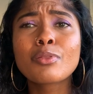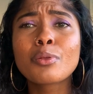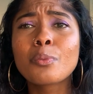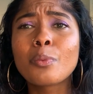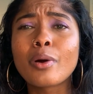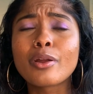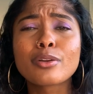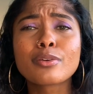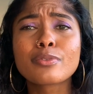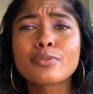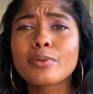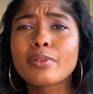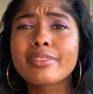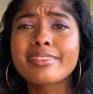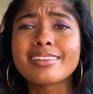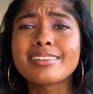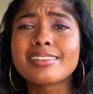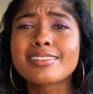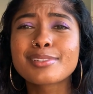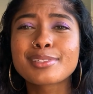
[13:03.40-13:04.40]
the wonderful
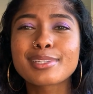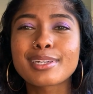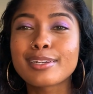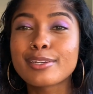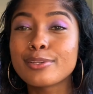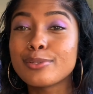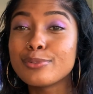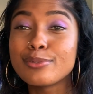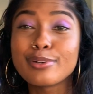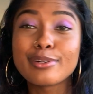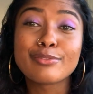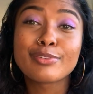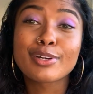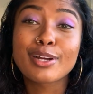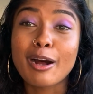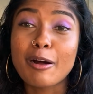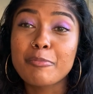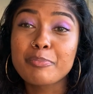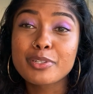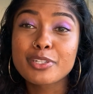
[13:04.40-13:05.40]
things that you have
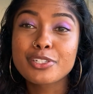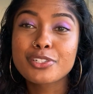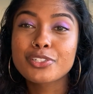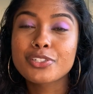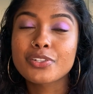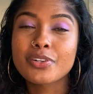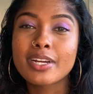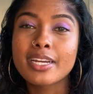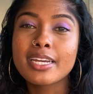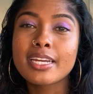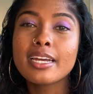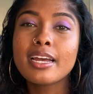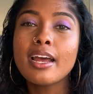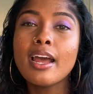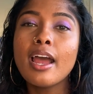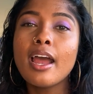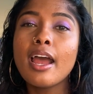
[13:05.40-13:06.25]
accomplished, right?